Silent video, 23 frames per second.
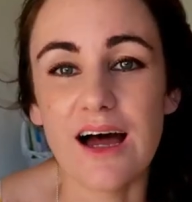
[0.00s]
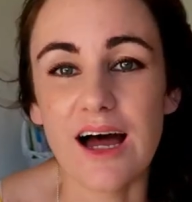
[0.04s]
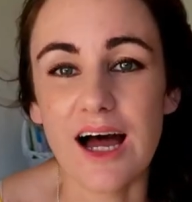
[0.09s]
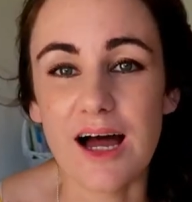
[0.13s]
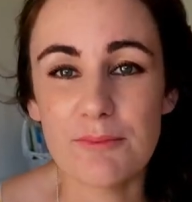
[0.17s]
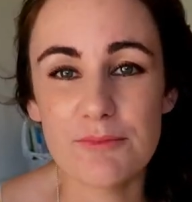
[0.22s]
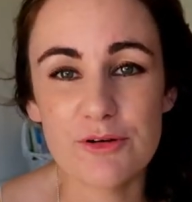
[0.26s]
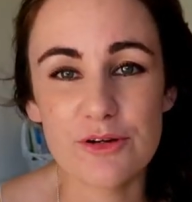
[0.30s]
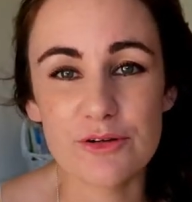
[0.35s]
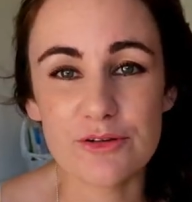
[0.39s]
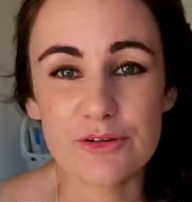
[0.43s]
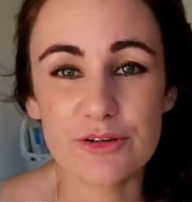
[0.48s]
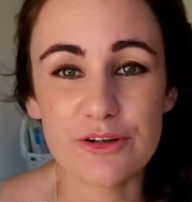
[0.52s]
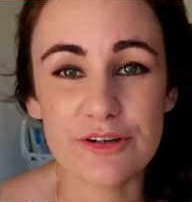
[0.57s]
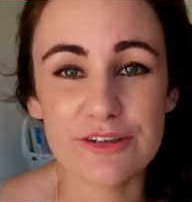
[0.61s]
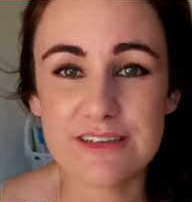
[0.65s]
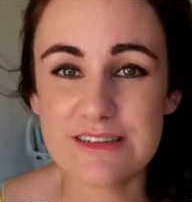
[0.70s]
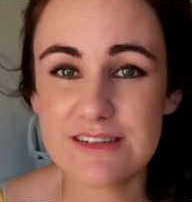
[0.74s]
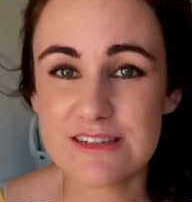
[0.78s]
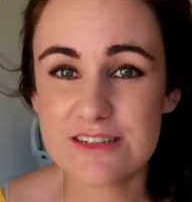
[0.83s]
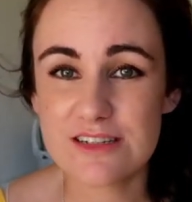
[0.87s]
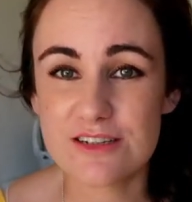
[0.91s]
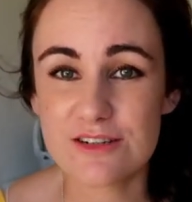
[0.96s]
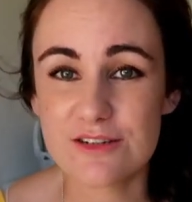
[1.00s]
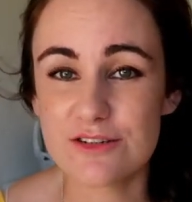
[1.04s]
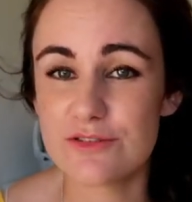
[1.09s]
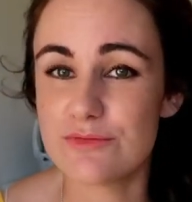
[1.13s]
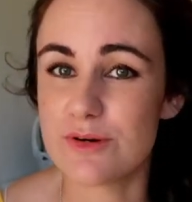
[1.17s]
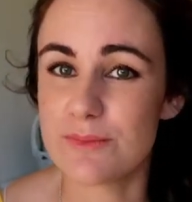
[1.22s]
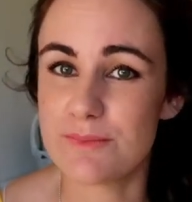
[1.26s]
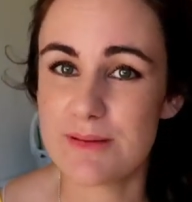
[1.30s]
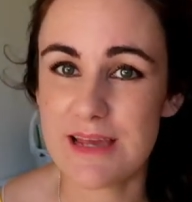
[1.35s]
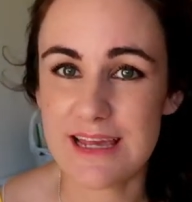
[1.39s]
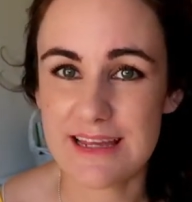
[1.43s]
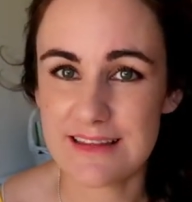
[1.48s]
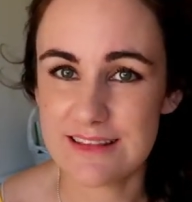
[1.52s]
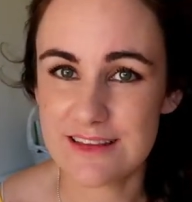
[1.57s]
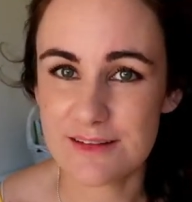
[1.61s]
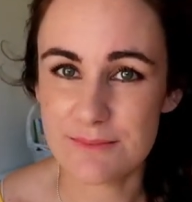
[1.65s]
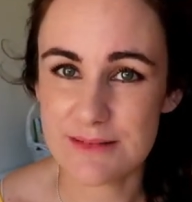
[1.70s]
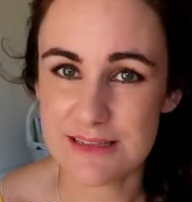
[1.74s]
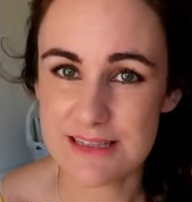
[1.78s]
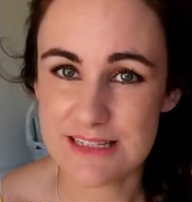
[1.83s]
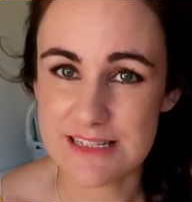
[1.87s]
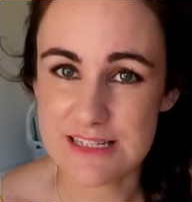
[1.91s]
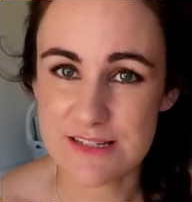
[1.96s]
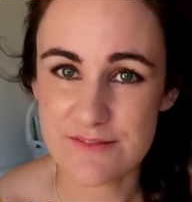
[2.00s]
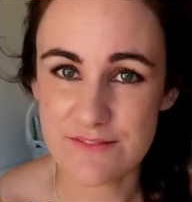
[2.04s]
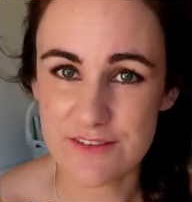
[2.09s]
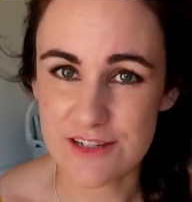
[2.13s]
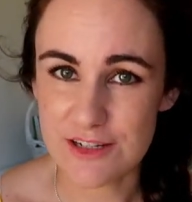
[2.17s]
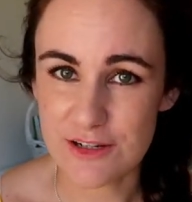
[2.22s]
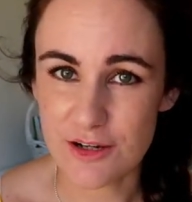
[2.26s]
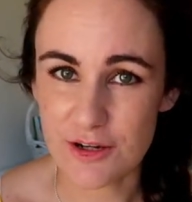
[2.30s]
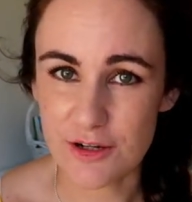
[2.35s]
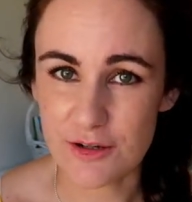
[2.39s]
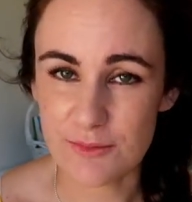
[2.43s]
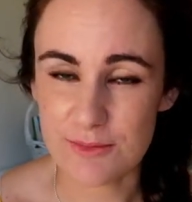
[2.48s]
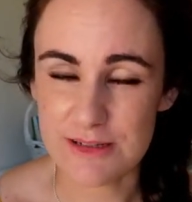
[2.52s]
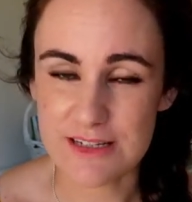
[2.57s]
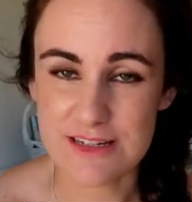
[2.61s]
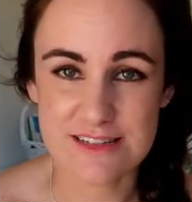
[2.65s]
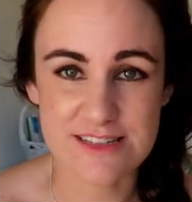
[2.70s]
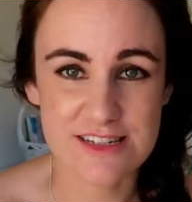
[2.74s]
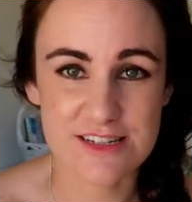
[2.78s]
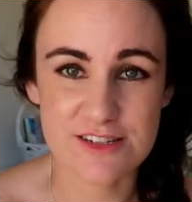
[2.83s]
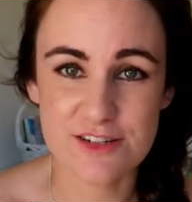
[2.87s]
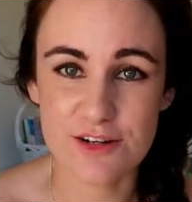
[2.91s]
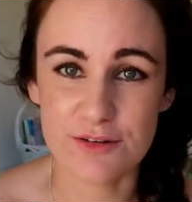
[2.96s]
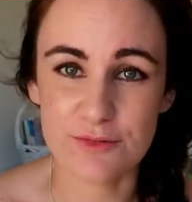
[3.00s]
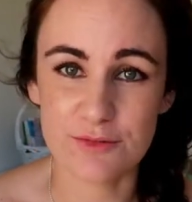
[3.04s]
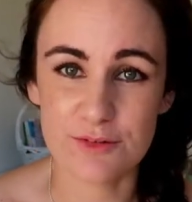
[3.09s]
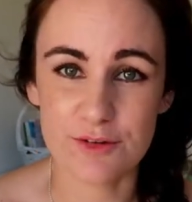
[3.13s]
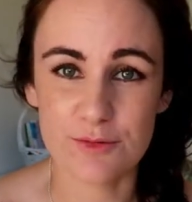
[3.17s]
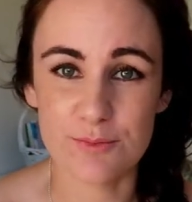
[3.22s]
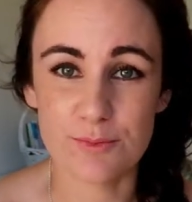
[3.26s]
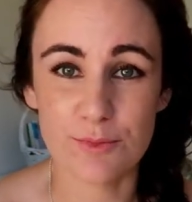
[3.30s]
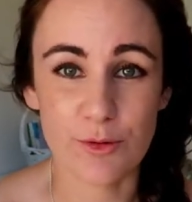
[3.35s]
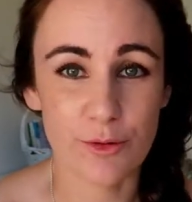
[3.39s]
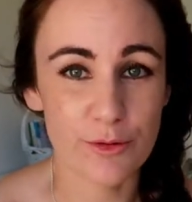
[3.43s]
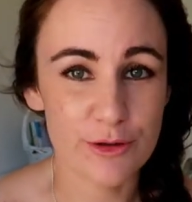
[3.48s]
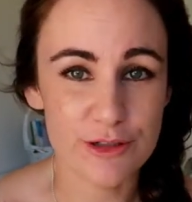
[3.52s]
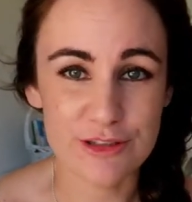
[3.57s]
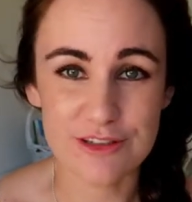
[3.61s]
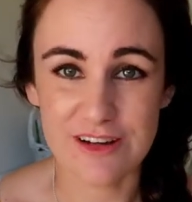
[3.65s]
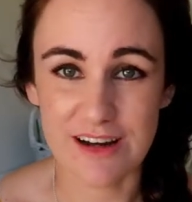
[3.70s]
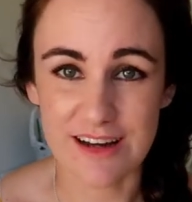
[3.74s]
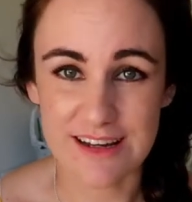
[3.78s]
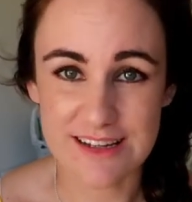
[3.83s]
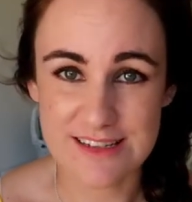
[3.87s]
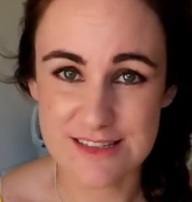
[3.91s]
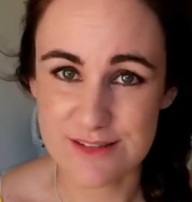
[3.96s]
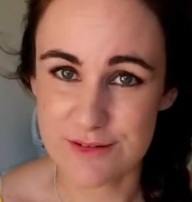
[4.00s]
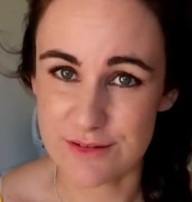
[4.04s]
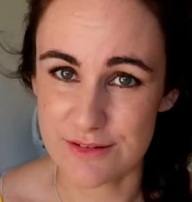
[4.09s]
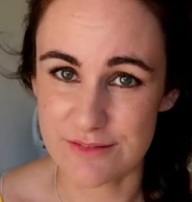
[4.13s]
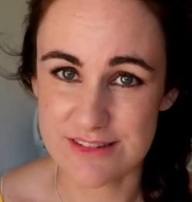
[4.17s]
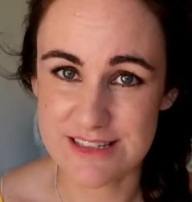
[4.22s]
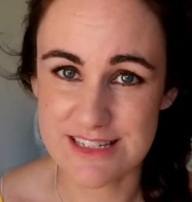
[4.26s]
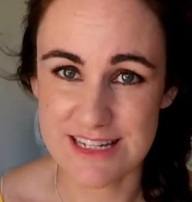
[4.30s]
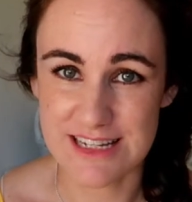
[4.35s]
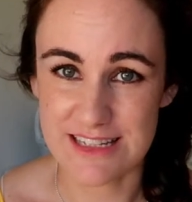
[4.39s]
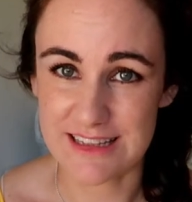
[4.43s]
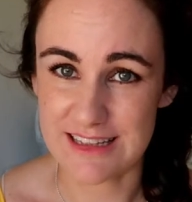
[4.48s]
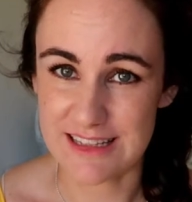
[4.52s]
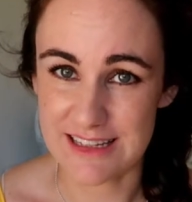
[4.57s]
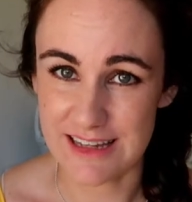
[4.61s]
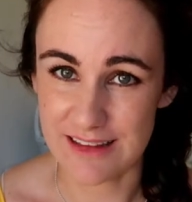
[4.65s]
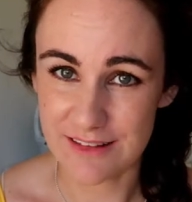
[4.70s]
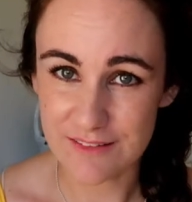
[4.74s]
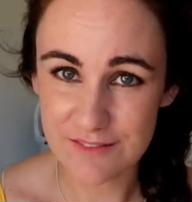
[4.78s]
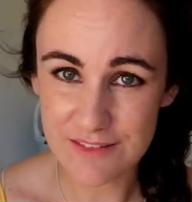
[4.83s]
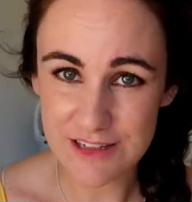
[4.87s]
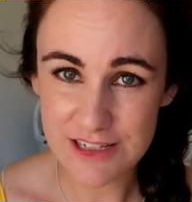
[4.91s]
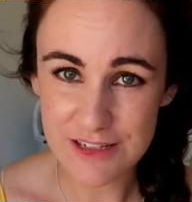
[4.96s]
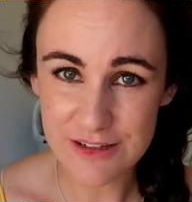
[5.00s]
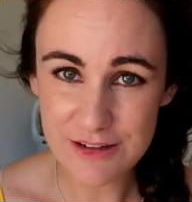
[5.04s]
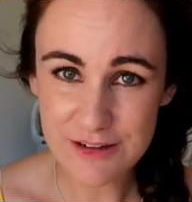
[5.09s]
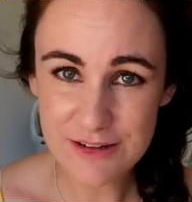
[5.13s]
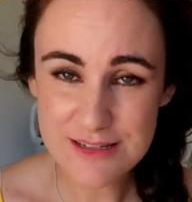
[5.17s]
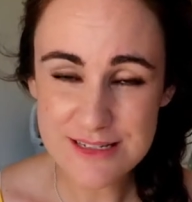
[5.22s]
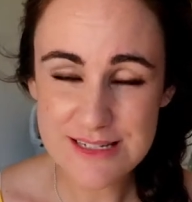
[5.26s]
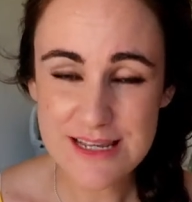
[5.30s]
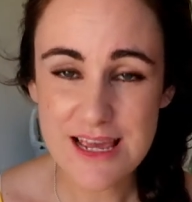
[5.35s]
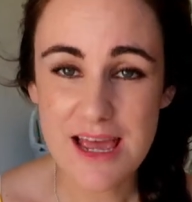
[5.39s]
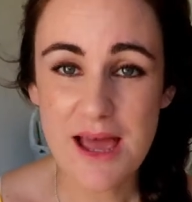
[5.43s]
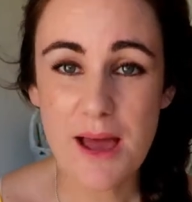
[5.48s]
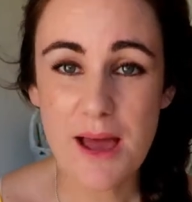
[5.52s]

I'm not going to repeat them in this video because I don't want to bore you guys who have seen the other videos.